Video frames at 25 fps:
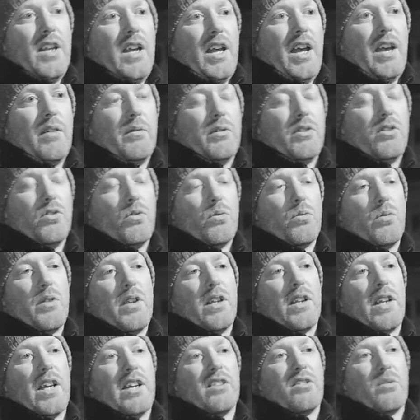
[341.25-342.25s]
And we do
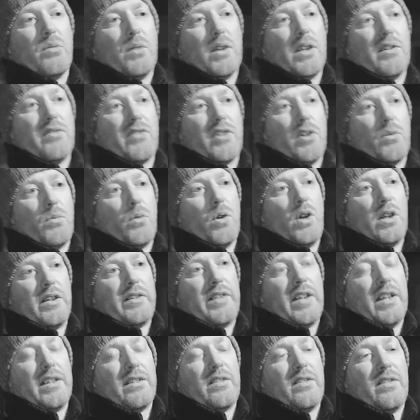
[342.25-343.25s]
realize we live in a world
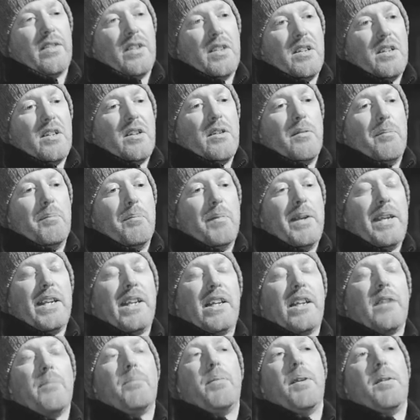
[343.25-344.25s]
that's
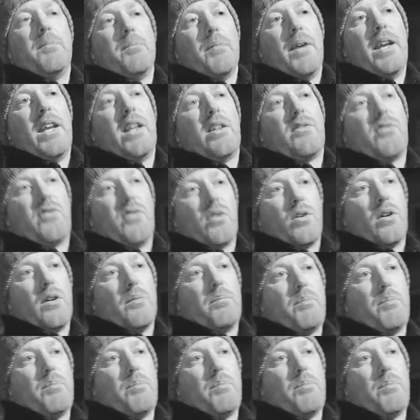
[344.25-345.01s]
mainly been made for